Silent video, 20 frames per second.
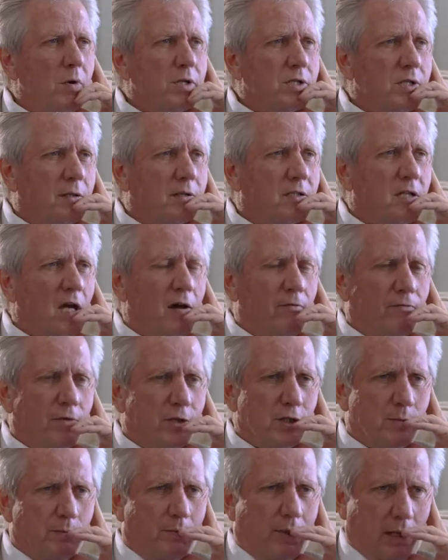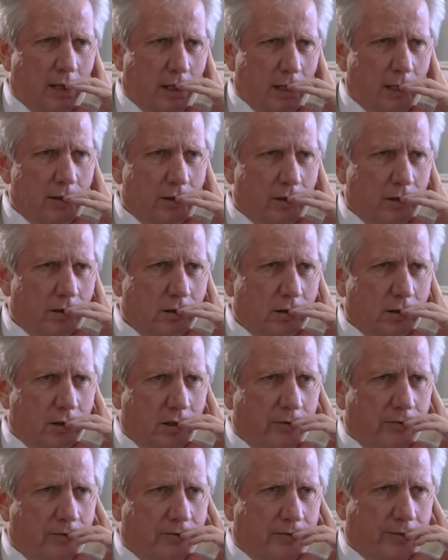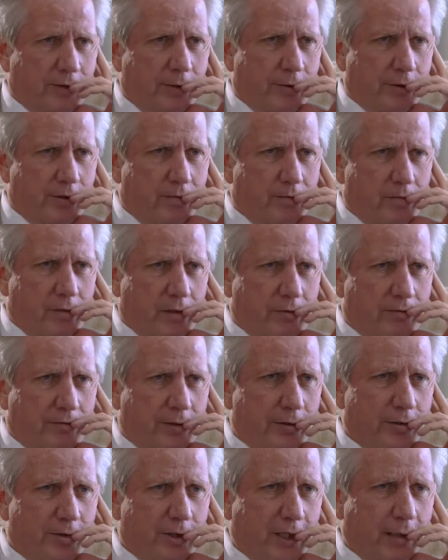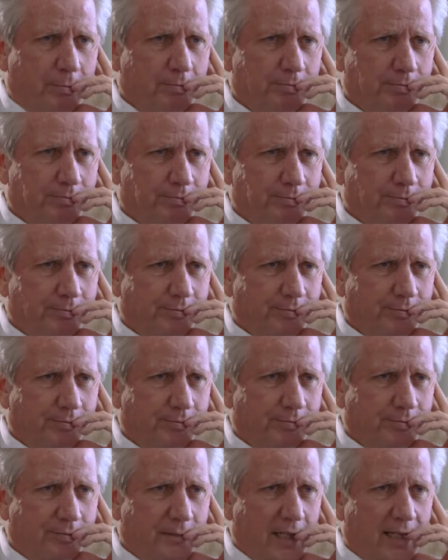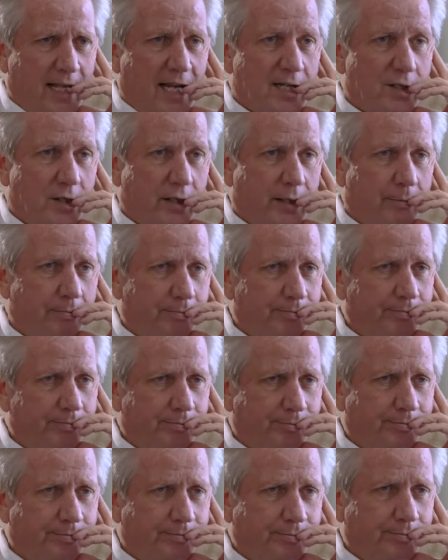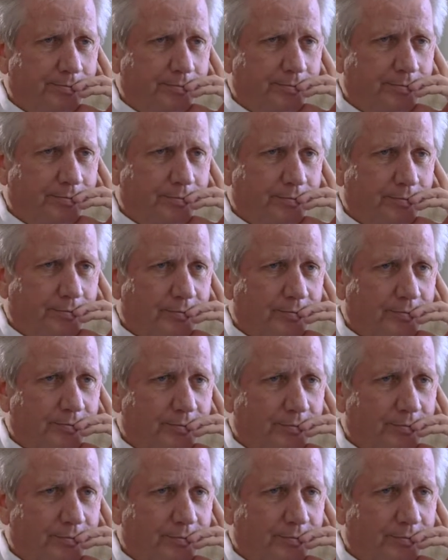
was the toughest part of your, of your job at that time? Well, the toughest